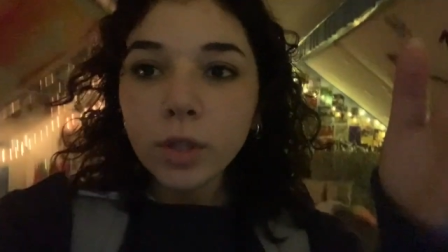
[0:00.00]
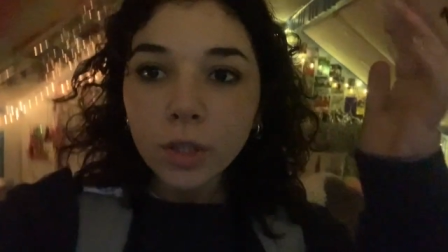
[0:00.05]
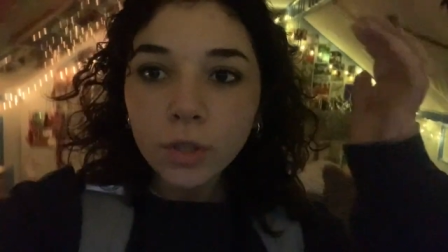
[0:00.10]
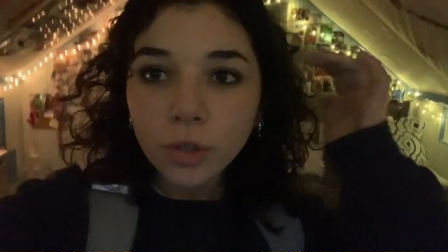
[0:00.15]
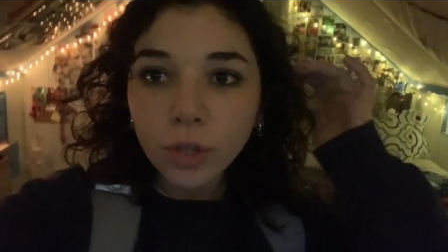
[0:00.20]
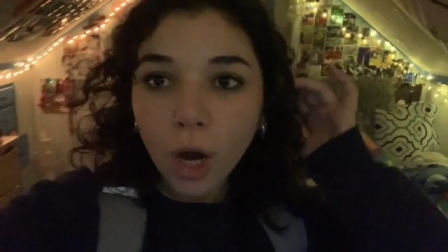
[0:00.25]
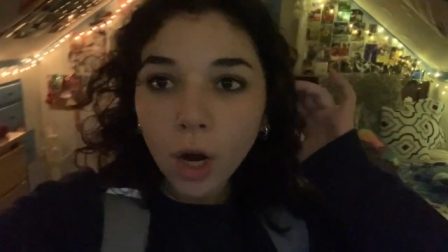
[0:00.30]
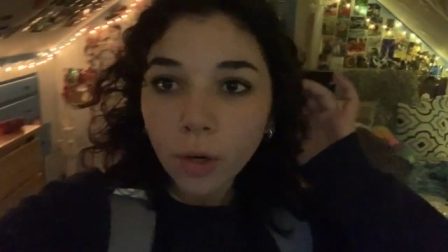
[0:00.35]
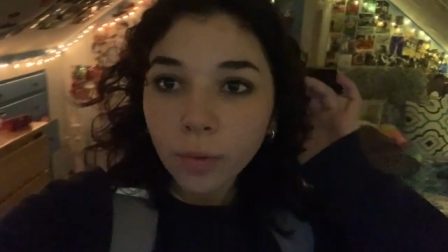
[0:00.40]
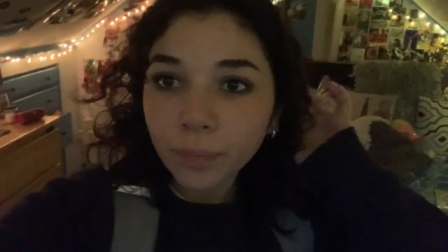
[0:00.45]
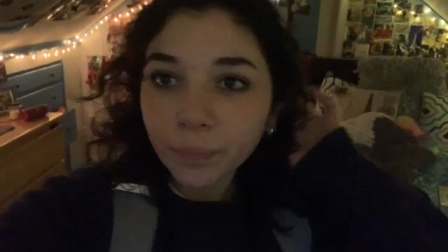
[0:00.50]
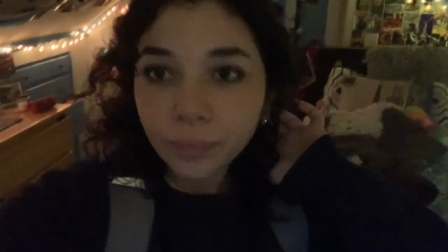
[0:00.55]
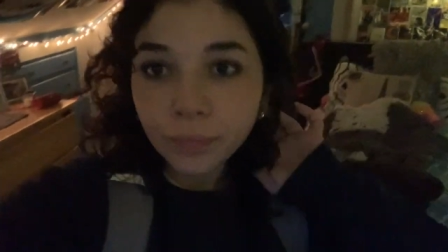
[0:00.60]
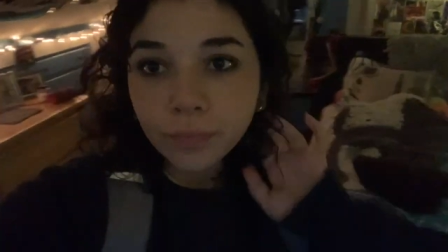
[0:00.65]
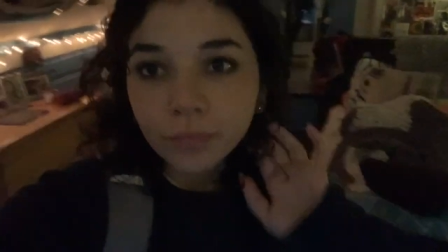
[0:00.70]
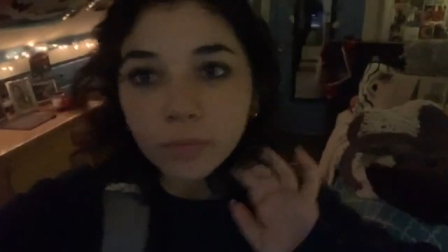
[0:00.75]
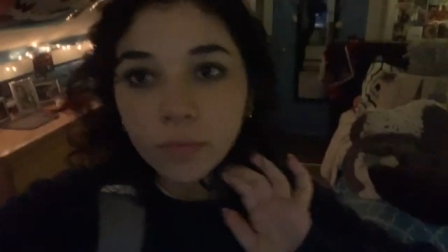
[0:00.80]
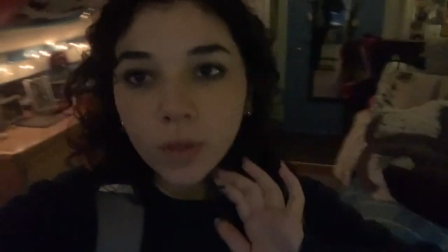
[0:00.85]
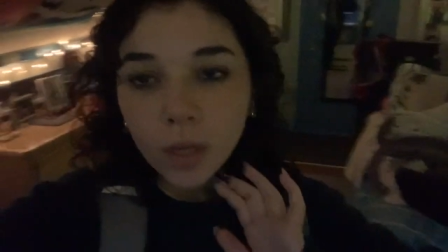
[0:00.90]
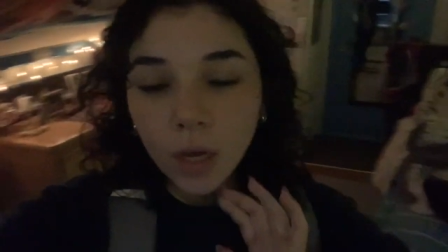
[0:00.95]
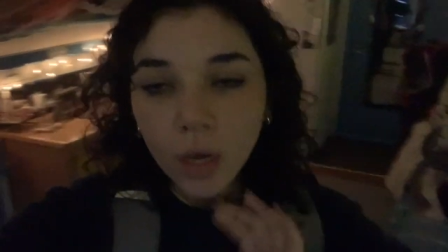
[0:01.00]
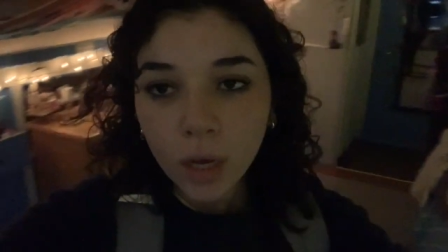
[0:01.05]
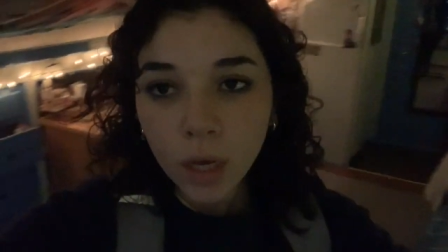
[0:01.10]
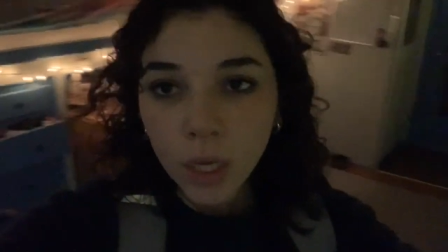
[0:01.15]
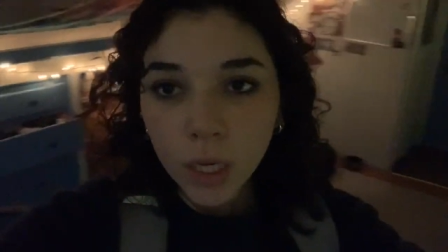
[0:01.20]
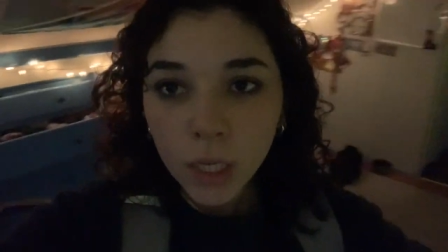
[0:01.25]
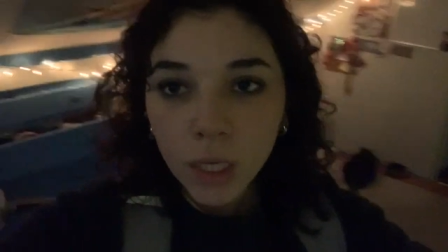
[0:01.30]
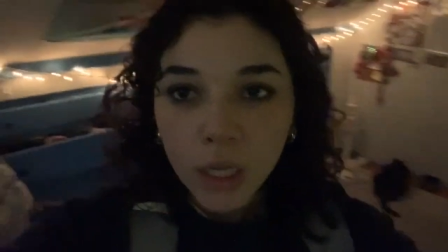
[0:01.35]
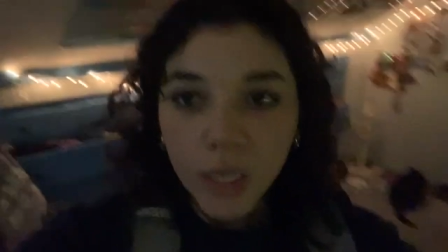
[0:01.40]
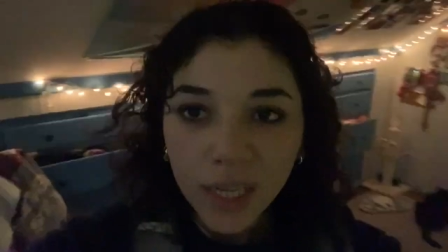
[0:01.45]
So
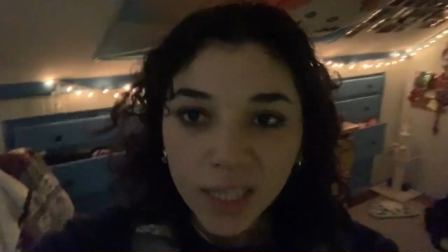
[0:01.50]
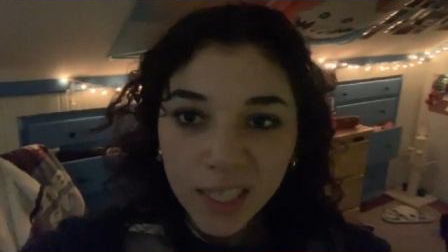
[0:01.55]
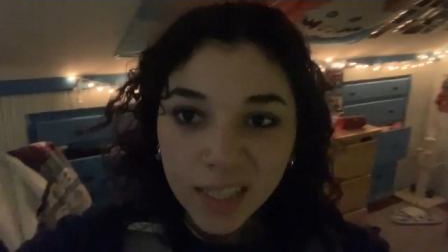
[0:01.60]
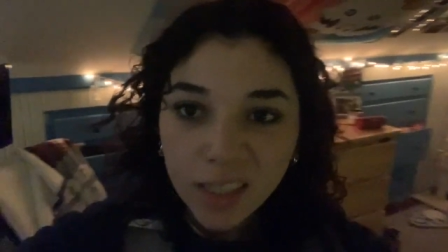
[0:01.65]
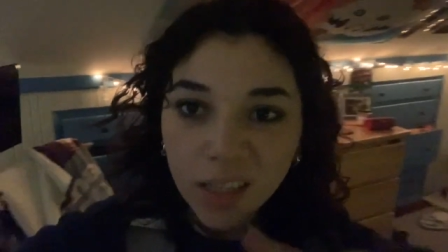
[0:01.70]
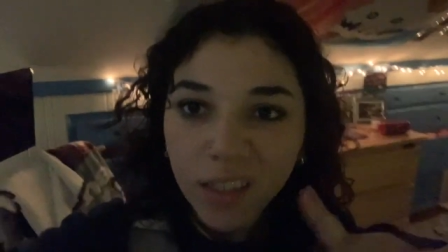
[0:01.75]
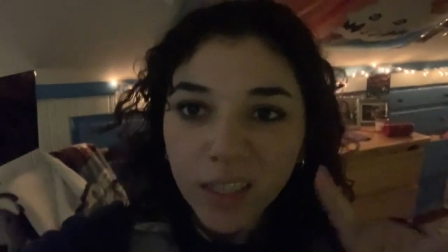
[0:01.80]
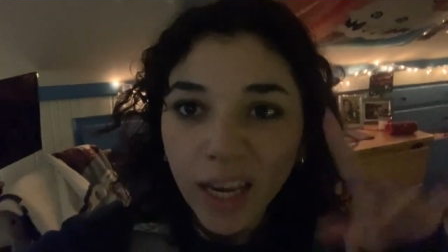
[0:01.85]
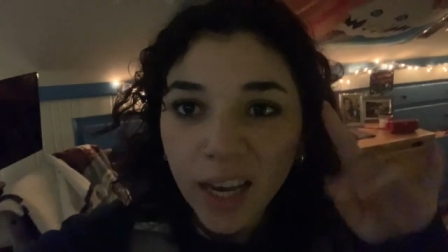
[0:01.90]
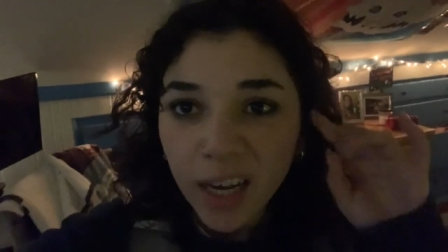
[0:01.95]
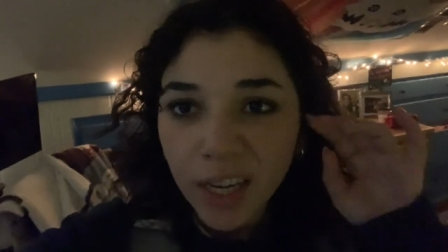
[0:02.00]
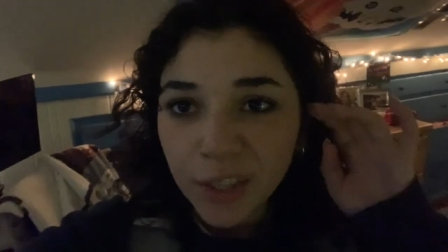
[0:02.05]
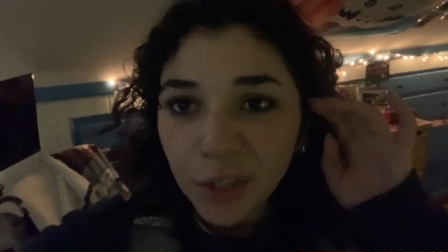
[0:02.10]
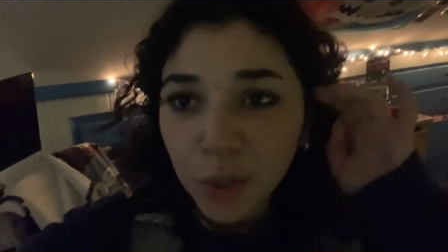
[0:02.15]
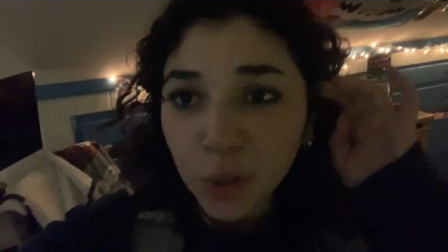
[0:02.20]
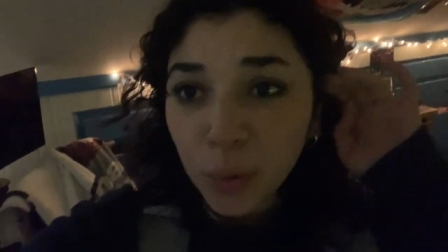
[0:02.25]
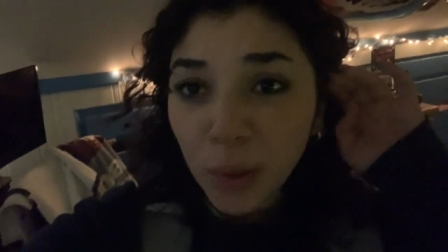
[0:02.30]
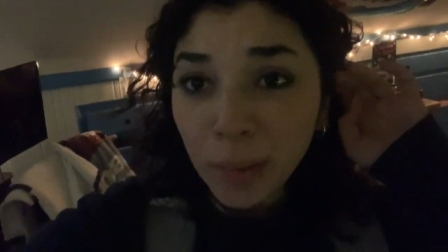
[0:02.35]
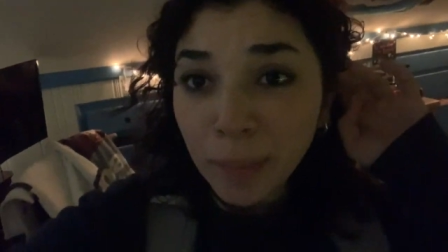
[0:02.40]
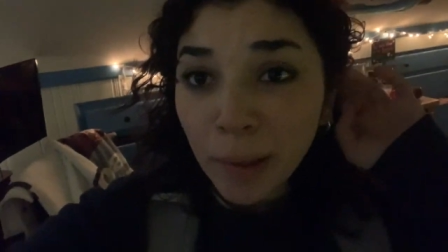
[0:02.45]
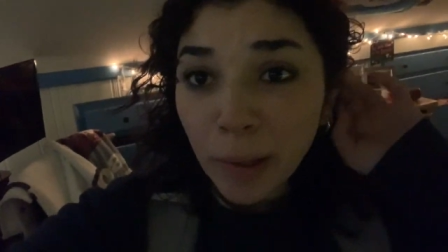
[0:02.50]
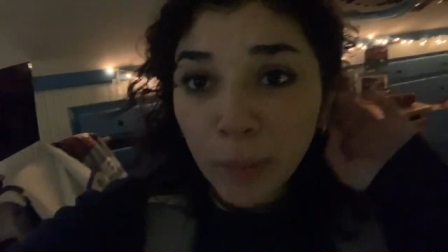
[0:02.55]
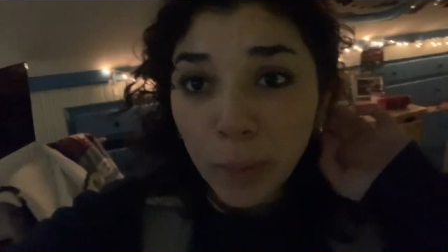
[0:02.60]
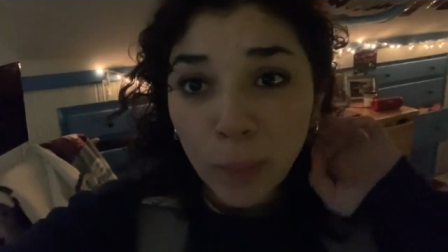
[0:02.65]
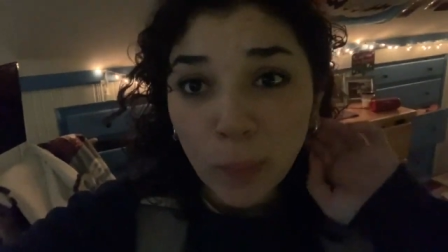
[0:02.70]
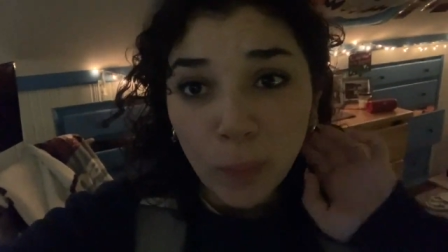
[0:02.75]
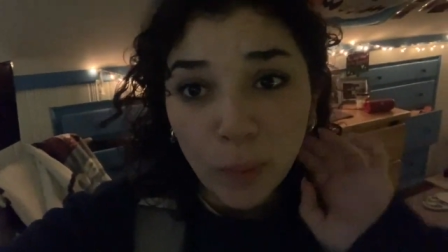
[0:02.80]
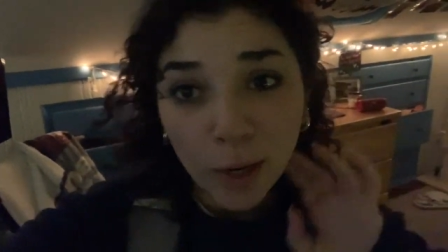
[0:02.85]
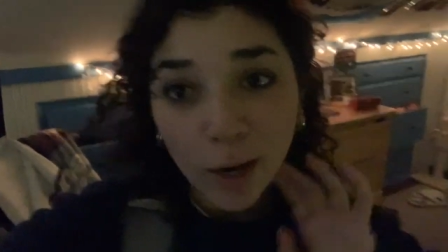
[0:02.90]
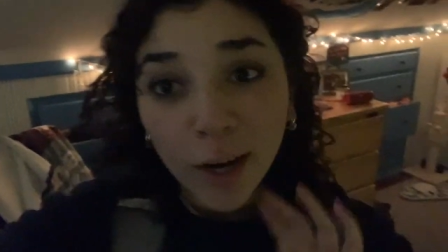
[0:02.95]
I guess I'll catch you when I'm at
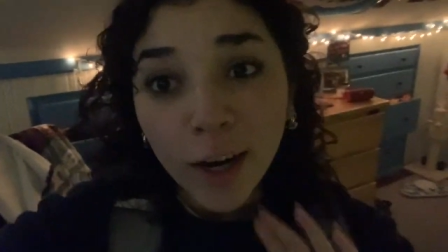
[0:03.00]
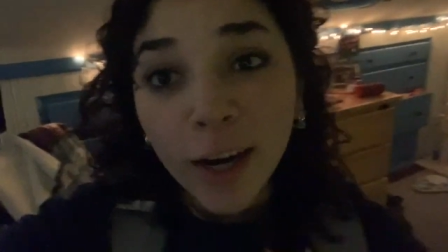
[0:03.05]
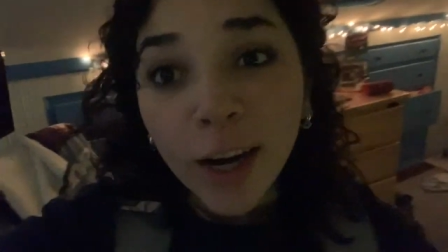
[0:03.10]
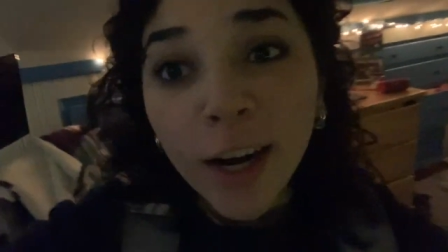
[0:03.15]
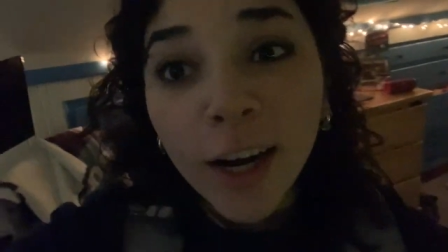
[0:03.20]
work.